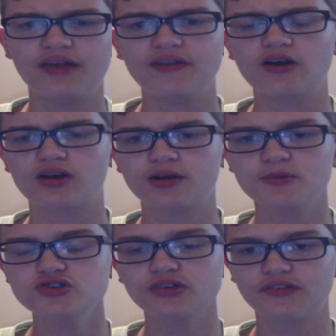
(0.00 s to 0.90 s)
and they're
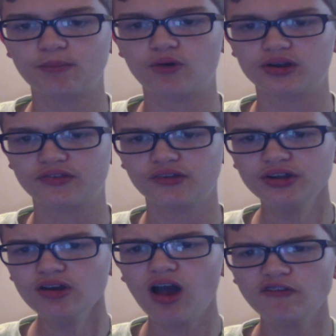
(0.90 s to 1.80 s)
commercially supported, so
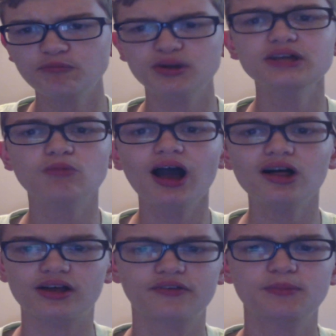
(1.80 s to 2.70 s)
they're off pretty
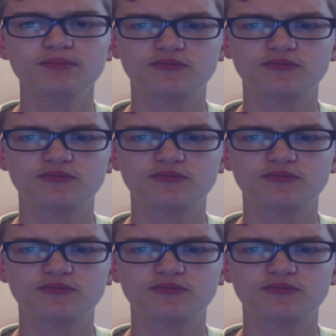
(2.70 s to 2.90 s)
well as